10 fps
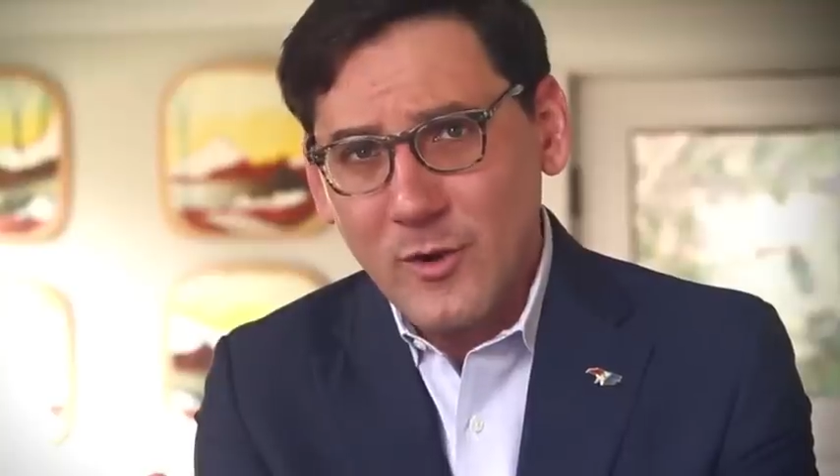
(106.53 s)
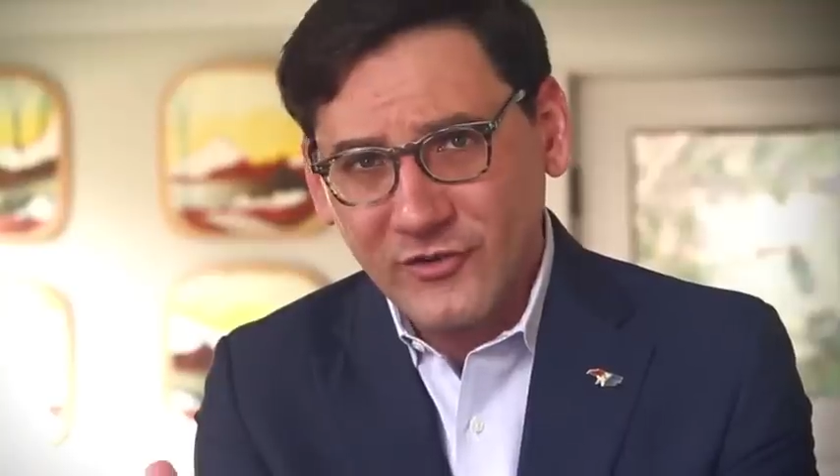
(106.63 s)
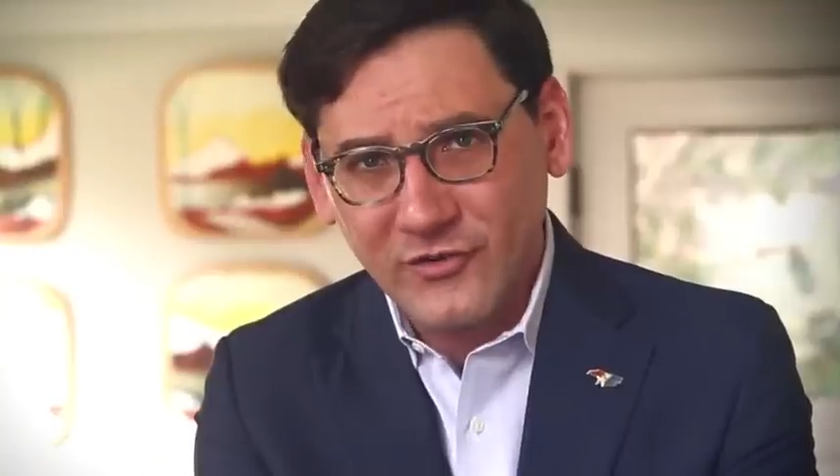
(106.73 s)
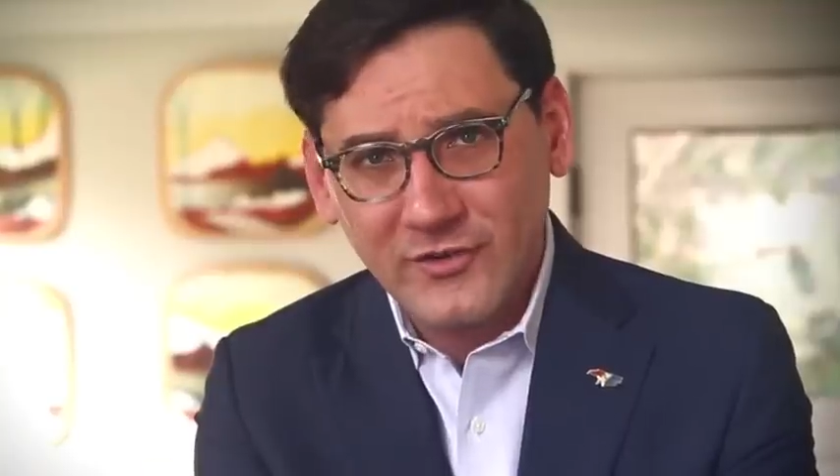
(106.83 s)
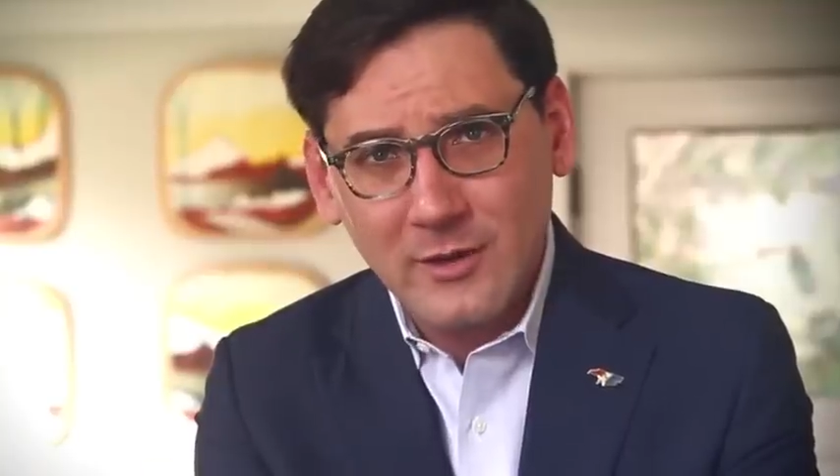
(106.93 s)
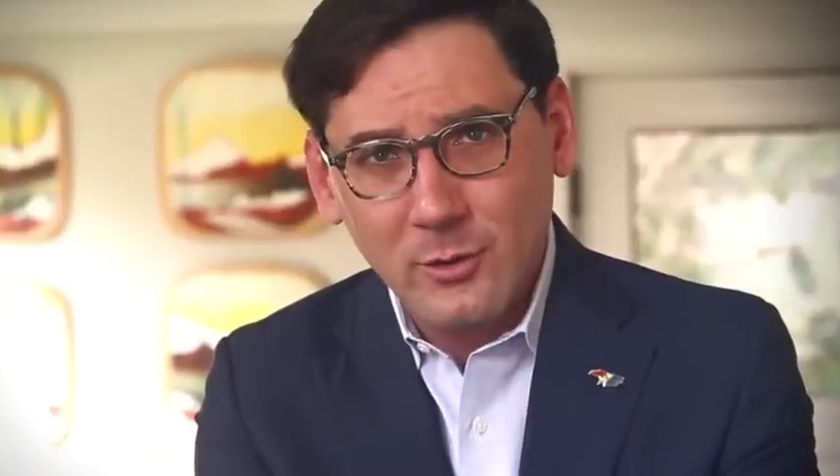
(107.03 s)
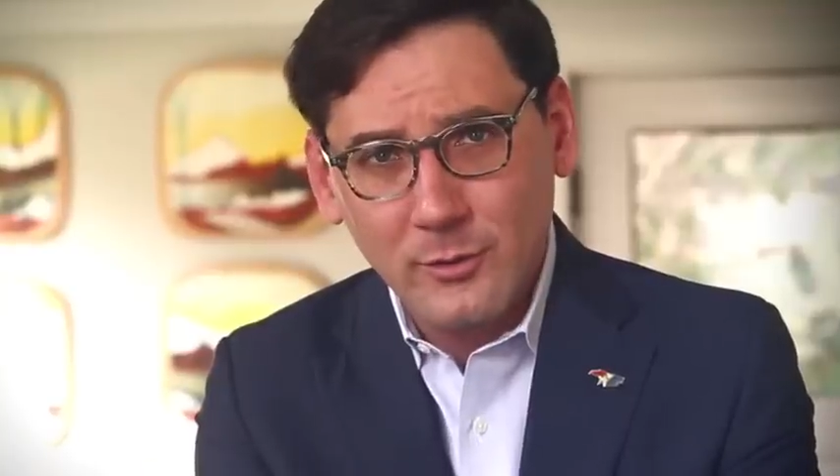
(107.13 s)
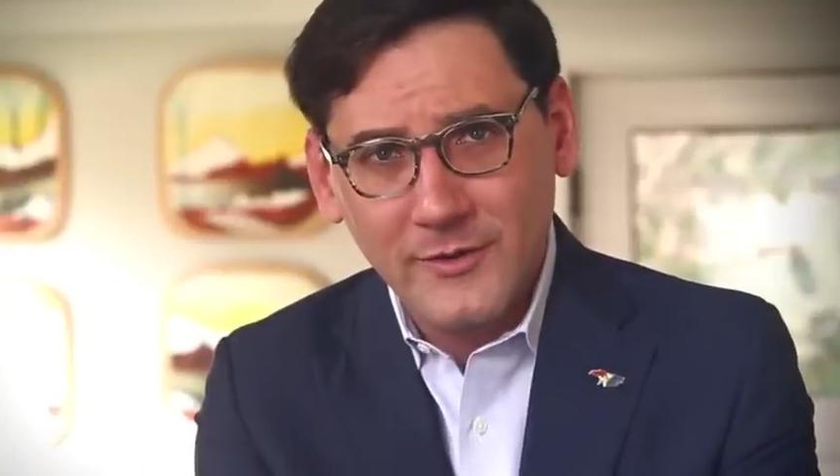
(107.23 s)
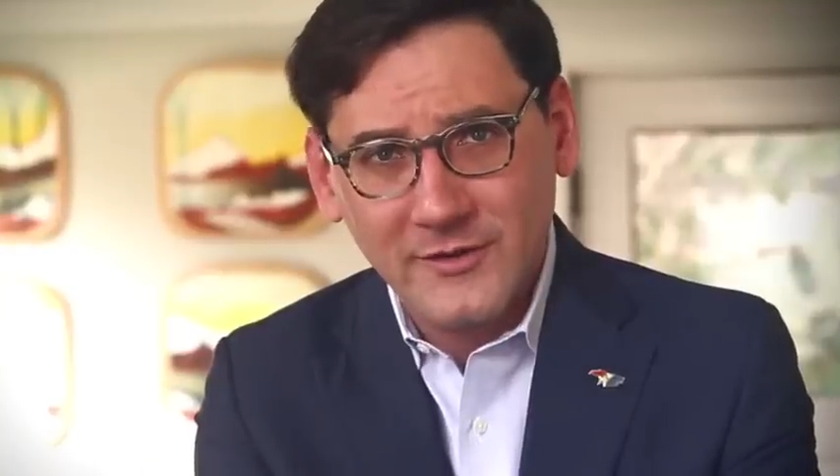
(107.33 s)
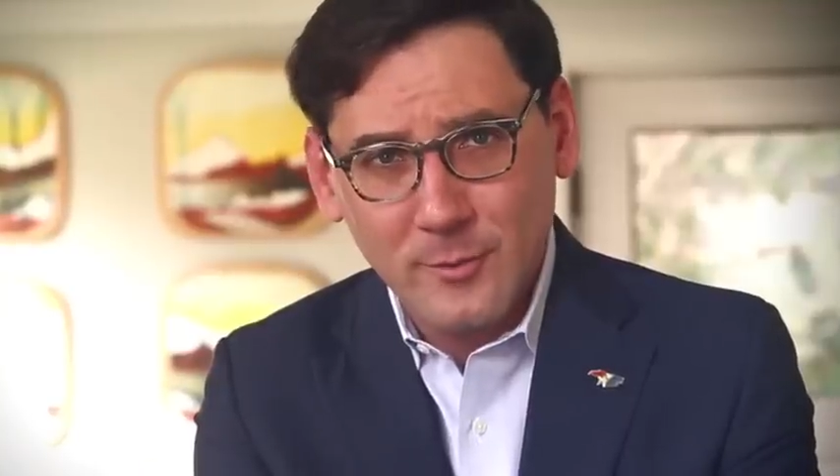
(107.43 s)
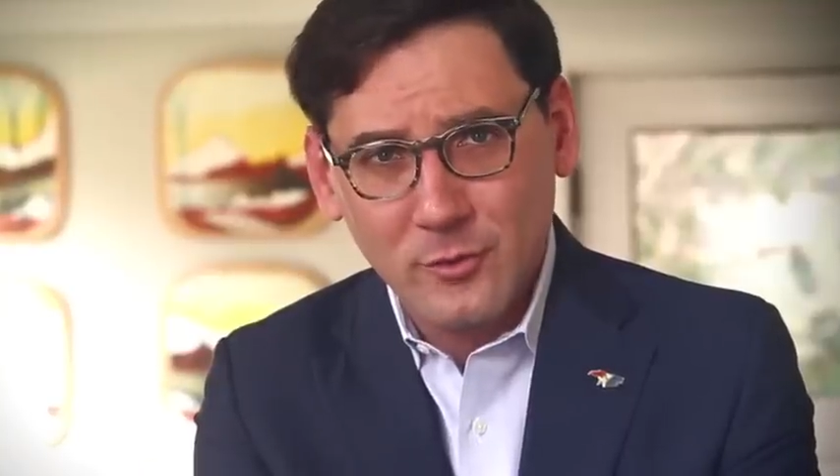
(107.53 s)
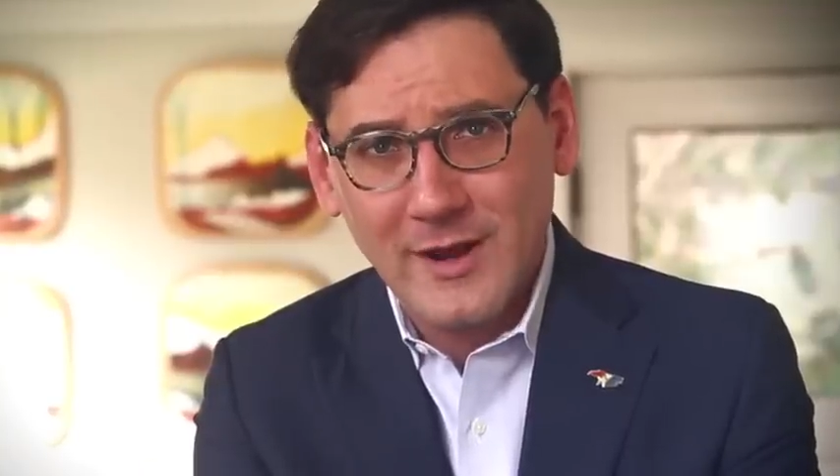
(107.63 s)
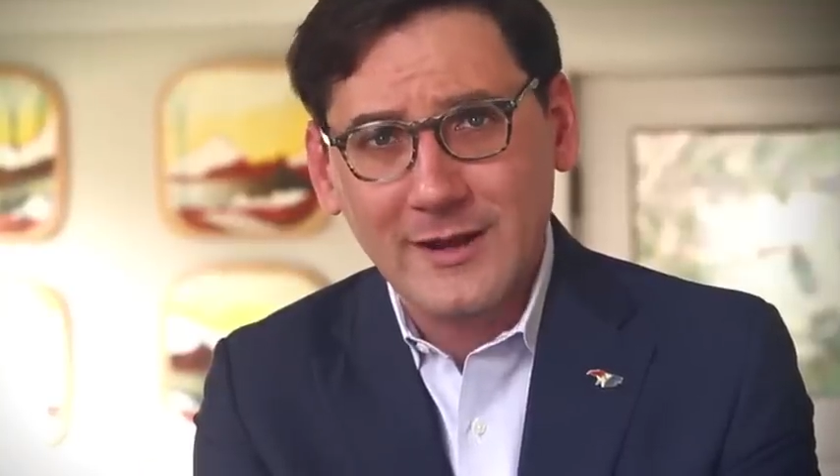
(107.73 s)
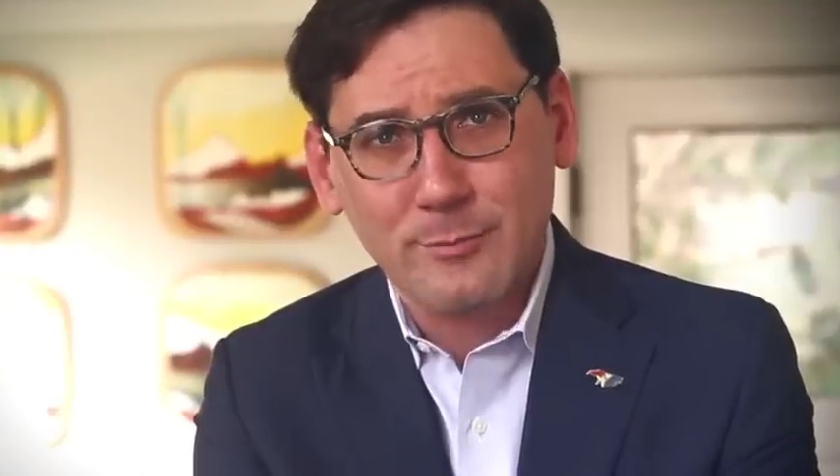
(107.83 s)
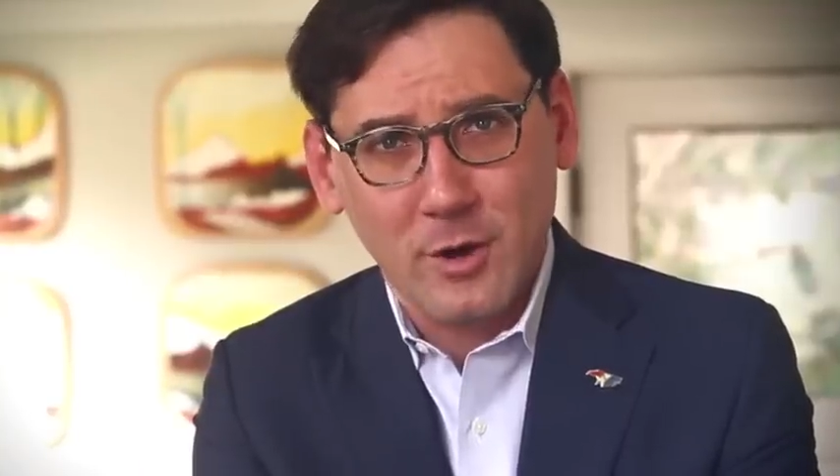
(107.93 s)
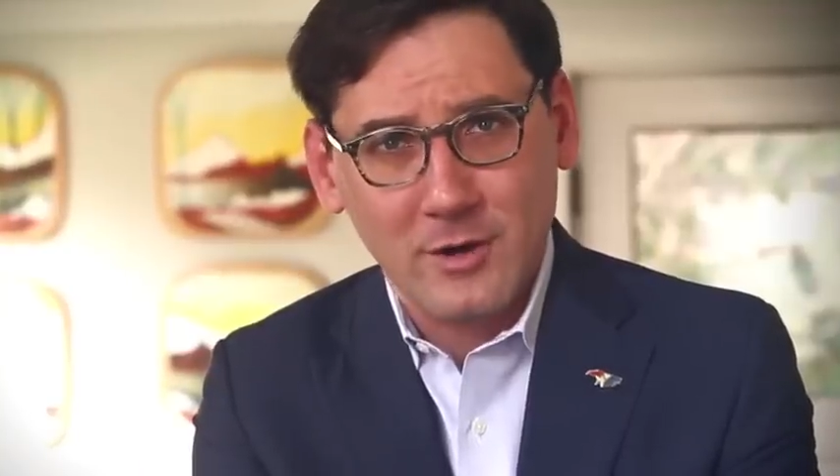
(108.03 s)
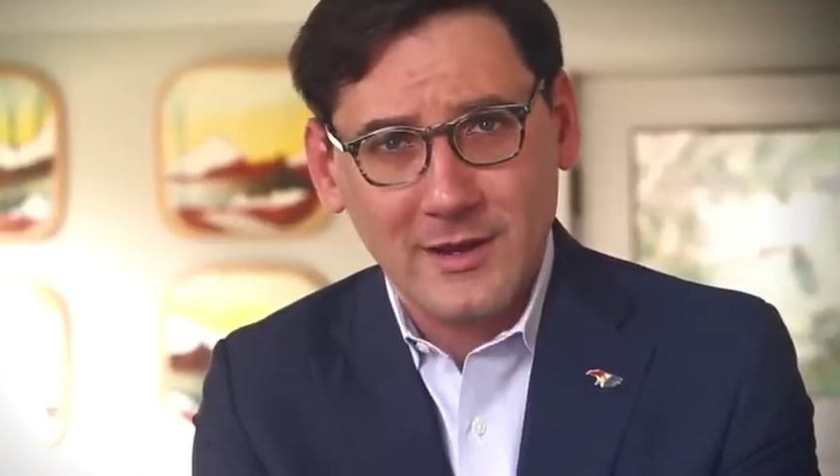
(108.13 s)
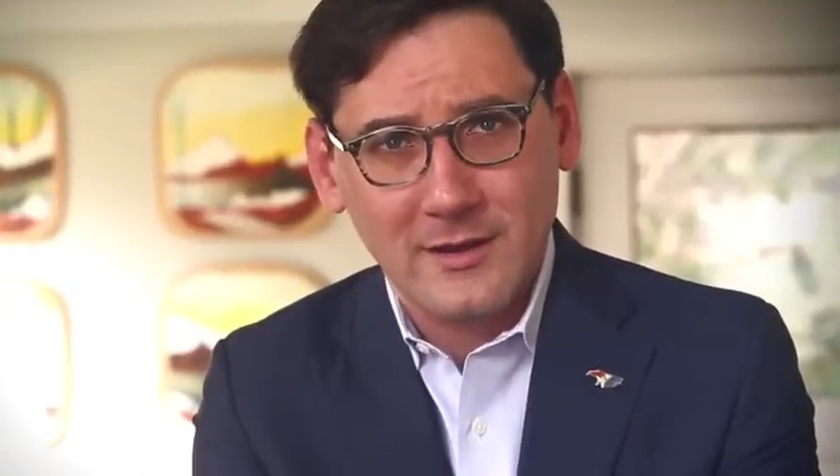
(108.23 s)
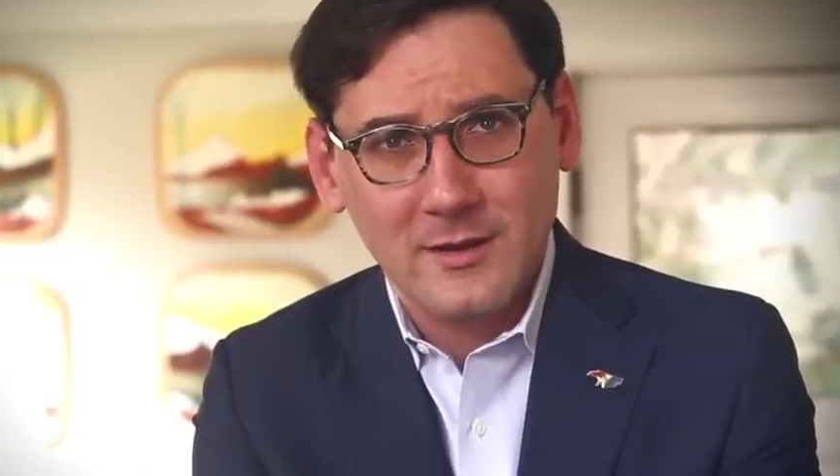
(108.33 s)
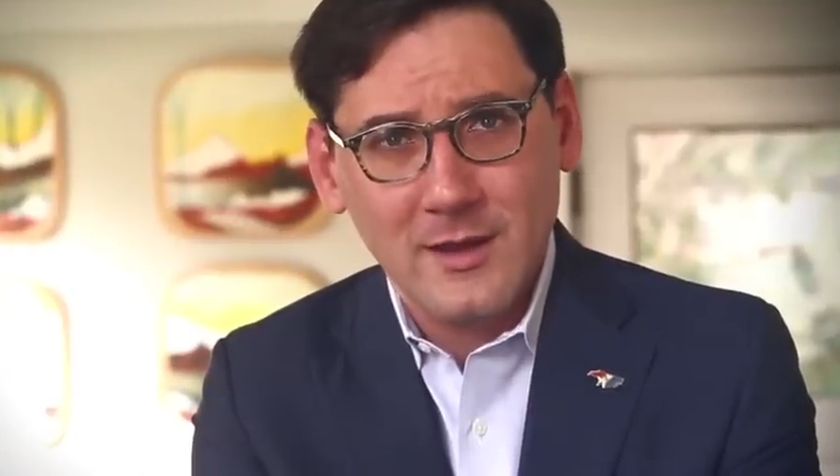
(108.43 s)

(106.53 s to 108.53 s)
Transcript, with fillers: we're still the Democratic Party,